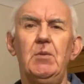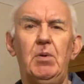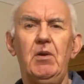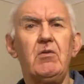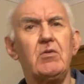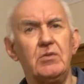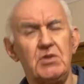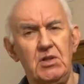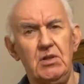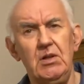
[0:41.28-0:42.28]
period or
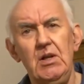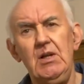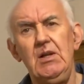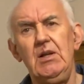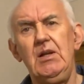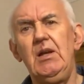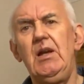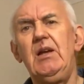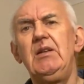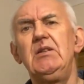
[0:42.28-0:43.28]
so.
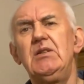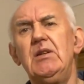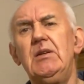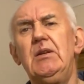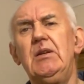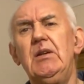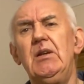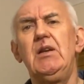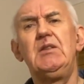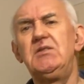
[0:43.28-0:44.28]
And
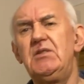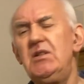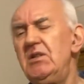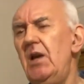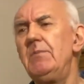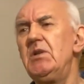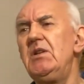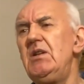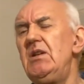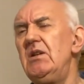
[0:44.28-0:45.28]
it didn't come as
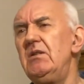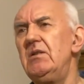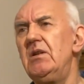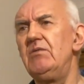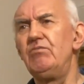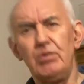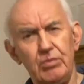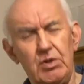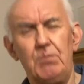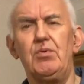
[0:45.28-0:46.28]
any real
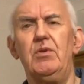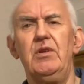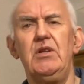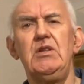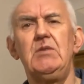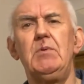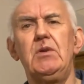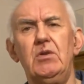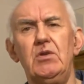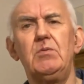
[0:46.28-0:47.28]
surprise
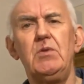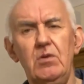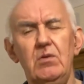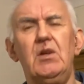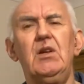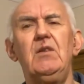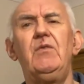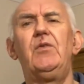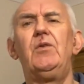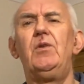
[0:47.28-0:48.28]
because we knew the
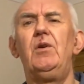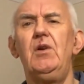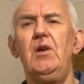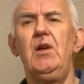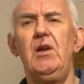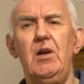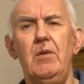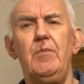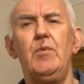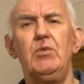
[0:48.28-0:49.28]
K4
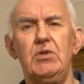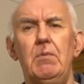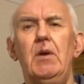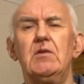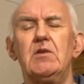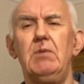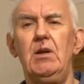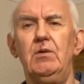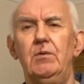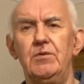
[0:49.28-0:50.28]
was about to be
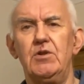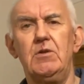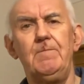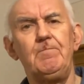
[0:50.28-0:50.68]
launched.